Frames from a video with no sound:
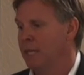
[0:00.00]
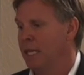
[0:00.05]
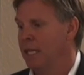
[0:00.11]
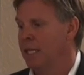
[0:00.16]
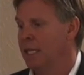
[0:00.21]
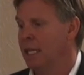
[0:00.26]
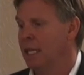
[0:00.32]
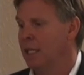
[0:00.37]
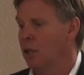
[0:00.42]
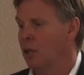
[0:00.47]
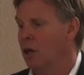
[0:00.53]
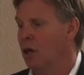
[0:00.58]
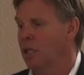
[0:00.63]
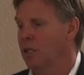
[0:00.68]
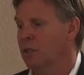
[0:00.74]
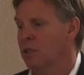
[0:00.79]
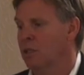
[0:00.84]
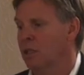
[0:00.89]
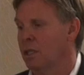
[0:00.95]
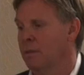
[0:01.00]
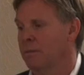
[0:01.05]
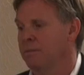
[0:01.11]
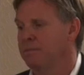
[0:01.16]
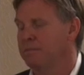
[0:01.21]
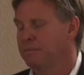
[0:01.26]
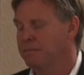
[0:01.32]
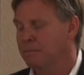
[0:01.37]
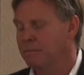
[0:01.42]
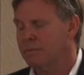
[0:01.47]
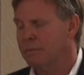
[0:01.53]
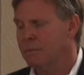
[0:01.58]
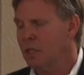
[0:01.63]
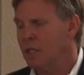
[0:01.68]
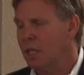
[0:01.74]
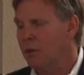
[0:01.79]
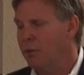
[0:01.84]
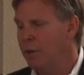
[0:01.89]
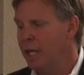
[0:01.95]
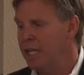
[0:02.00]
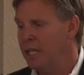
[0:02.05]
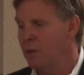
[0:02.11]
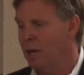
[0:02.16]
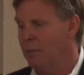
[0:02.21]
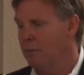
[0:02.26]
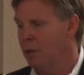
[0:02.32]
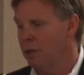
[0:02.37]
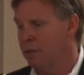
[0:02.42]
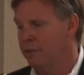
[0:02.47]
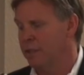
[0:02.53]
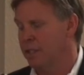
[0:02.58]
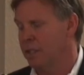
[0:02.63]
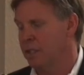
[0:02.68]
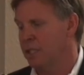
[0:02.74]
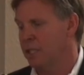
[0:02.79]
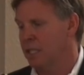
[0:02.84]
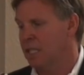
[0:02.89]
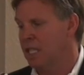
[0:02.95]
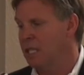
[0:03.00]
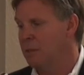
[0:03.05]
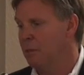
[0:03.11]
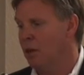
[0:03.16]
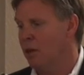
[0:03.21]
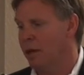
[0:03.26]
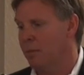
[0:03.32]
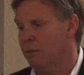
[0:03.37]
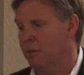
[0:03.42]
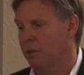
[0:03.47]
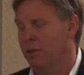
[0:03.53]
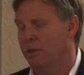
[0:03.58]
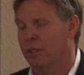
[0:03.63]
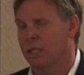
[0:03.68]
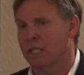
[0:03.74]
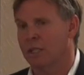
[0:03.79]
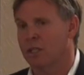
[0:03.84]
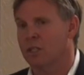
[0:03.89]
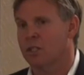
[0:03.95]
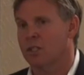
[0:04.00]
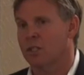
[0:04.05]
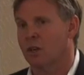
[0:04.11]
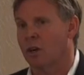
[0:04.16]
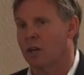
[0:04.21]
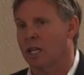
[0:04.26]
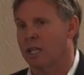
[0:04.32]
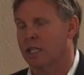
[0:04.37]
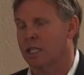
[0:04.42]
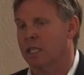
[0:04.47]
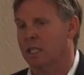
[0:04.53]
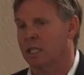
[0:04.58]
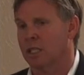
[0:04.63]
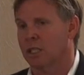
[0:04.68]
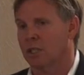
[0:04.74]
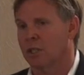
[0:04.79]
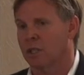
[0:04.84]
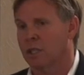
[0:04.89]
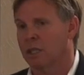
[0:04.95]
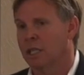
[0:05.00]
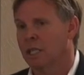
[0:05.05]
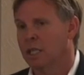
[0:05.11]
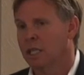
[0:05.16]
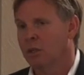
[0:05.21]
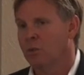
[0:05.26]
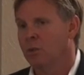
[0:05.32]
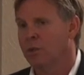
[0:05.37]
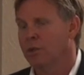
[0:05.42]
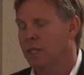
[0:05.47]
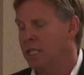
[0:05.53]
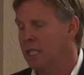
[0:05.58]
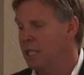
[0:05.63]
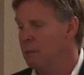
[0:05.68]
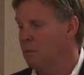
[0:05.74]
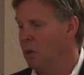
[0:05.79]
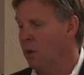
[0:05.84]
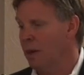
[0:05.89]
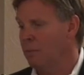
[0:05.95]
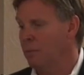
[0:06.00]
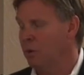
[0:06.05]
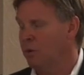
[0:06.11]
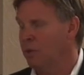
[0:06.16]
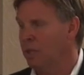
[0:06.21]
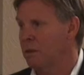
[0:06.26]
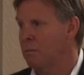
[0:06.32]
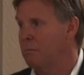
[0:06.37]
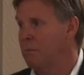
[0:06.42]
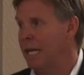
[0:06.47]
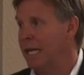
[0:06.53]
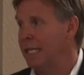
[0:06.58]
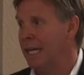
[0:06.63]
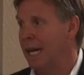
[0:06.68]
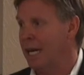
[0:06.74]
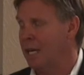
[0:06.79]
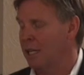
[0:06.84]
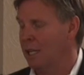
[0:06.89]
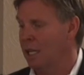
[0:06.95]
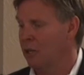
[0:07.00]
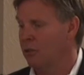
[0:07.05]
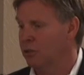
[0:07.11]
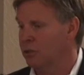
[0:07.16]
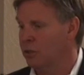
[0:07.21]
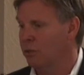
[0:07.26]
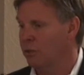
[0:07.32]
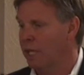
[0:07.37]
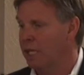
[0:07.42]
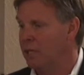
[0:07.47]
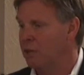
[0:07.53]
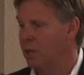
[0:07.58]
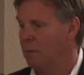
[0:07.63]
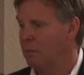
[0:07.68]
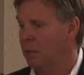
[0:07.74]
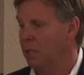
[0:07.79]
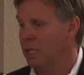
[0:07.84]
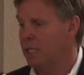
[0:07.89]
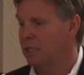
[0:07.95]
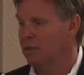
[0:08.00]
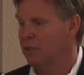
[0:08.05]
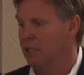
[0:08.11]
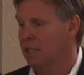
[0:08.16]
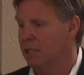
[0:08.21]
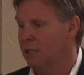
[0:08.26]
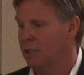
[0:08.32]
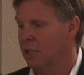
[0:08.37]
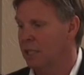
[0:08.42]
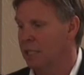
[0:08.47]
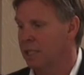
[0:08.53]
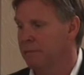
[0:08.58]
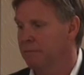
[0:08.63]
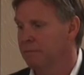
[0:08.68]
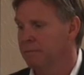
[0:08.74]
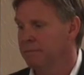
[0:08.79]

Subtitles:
And then long-term radioembo versus chemoembo, there is scarring that can occur with the chemoembo that may not allow us to radioembolize later on.